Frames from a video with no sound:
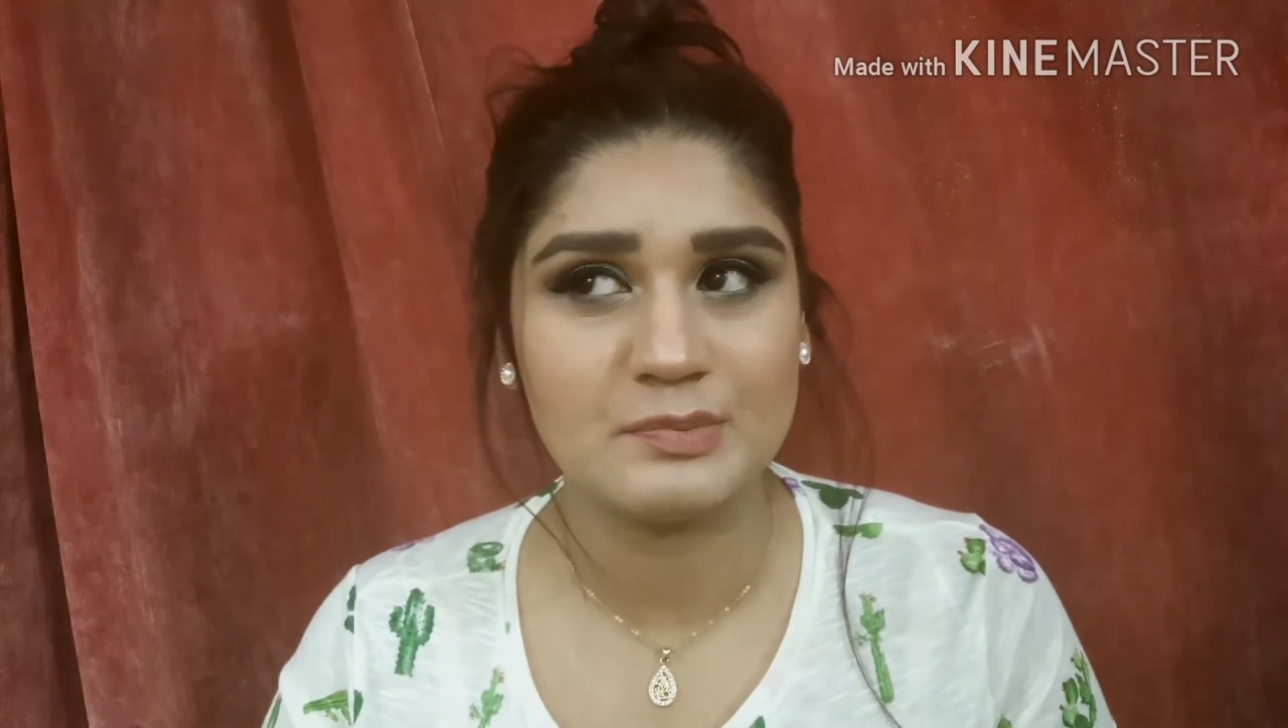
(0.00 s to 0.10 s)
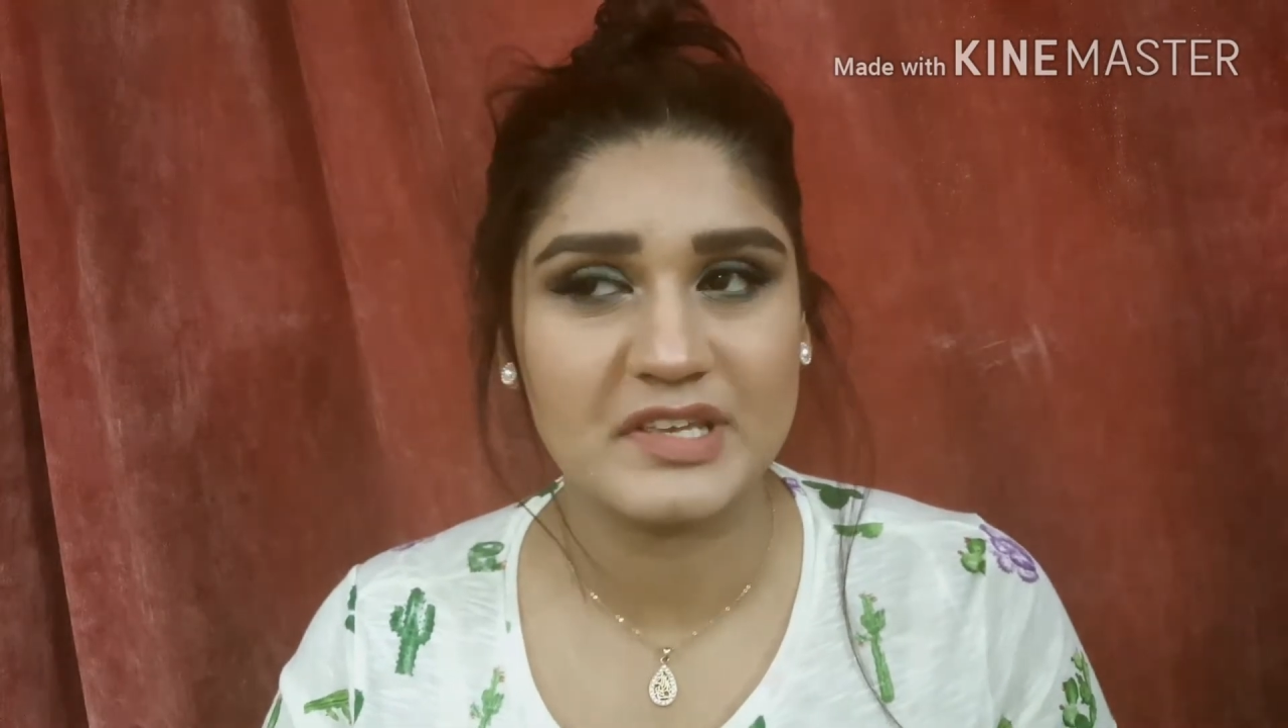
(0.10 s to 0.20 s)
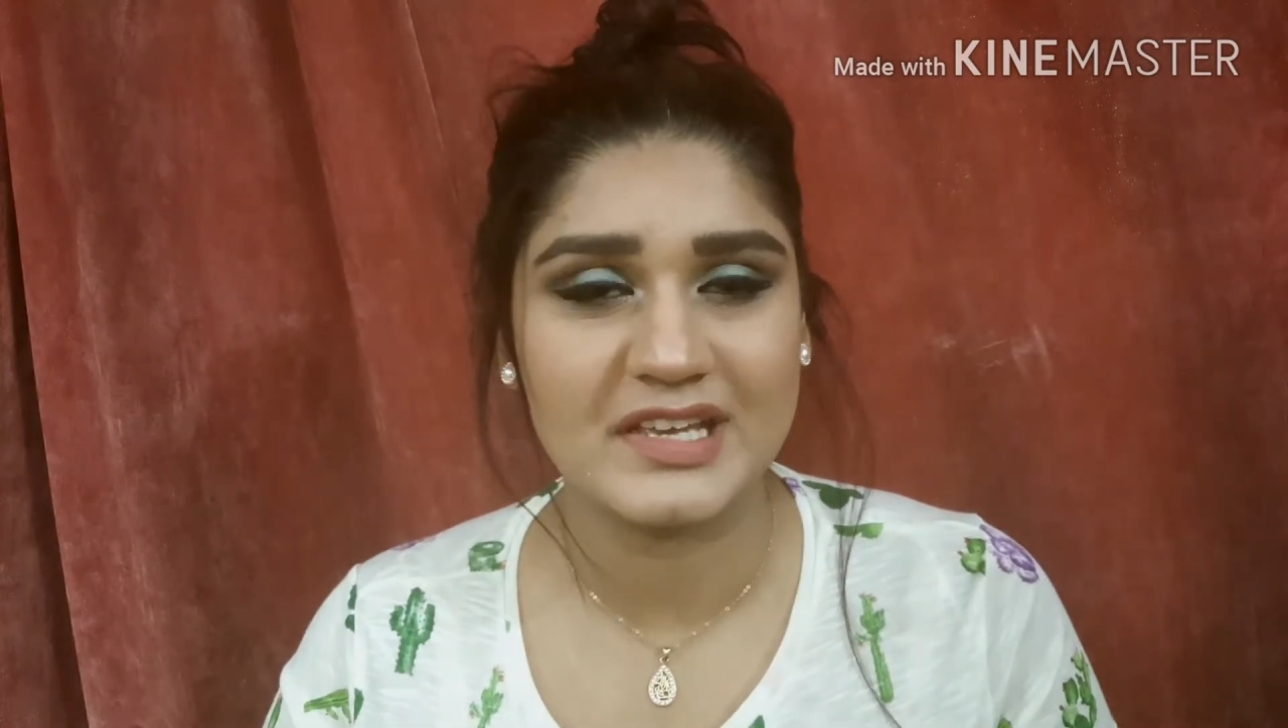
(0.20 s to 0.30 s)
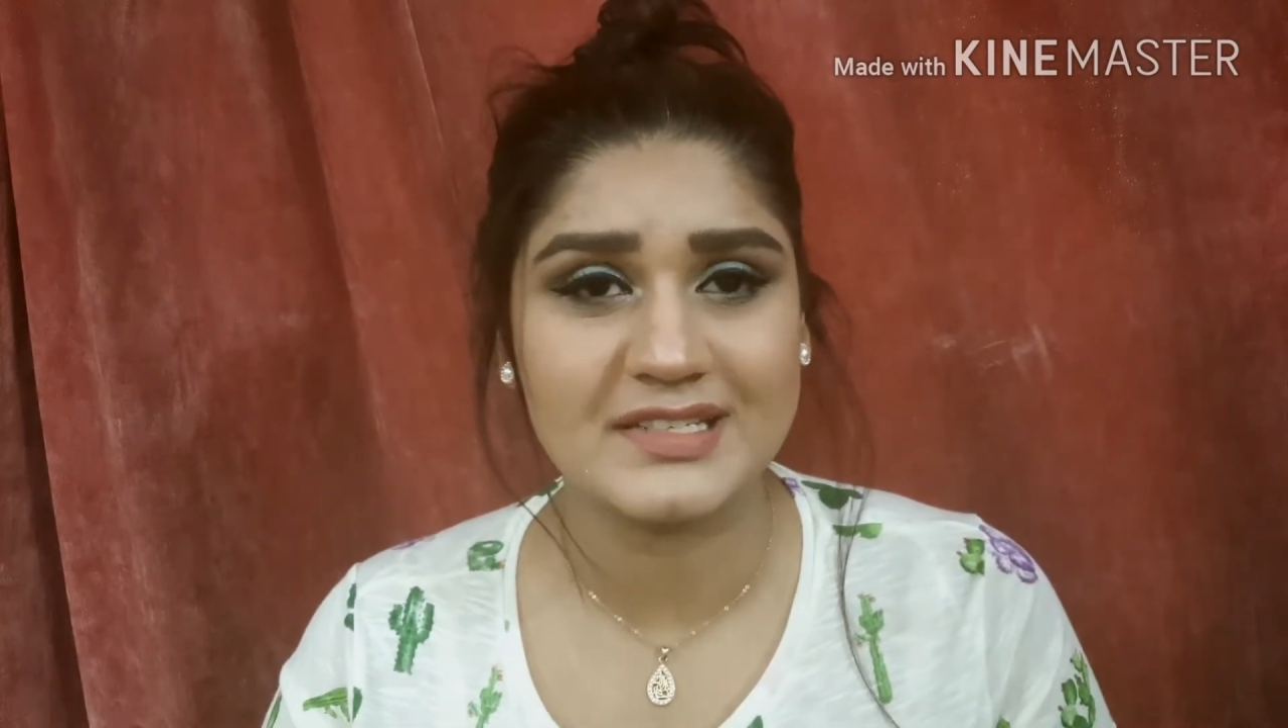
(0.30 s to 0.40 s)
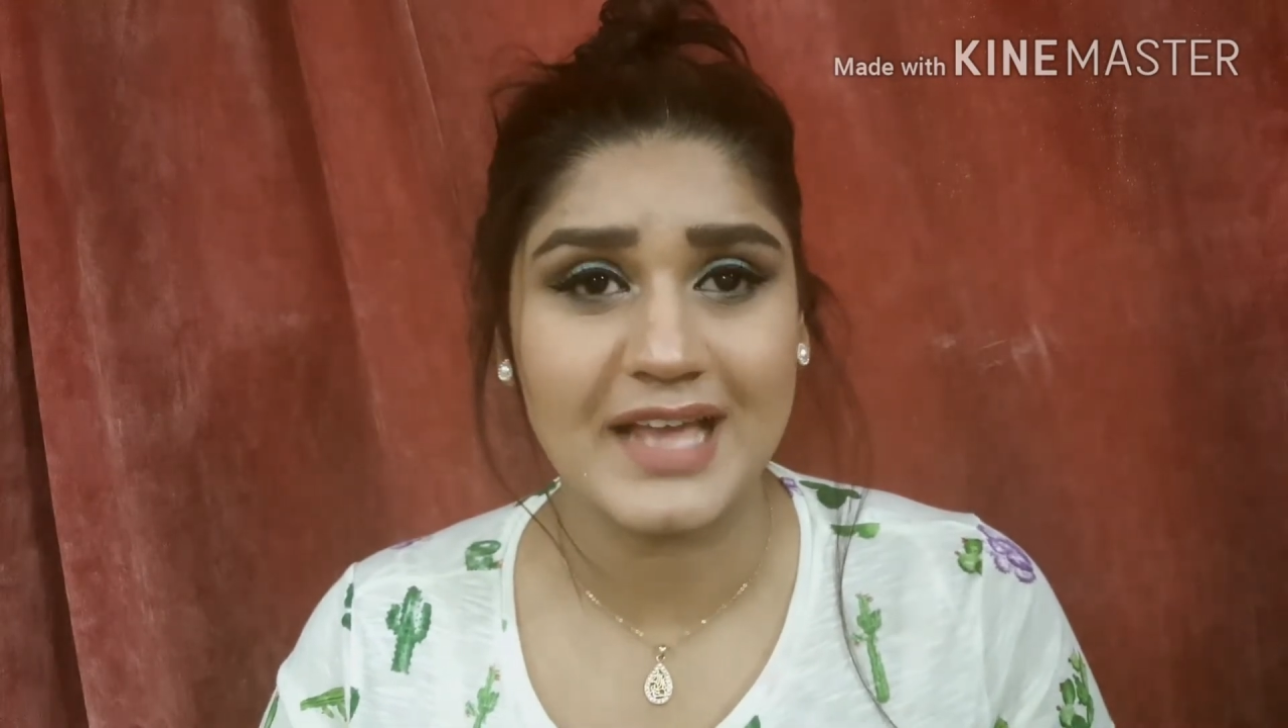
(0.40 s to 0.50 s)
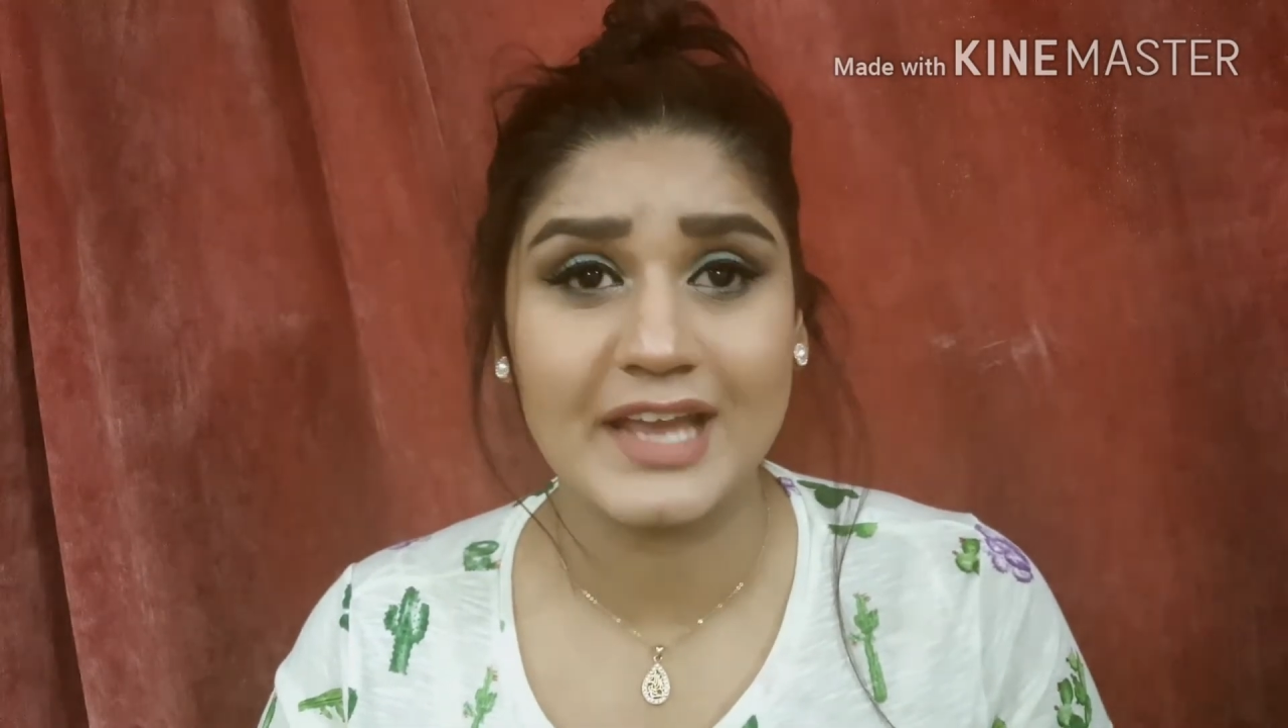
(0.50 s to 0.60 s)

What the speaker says: because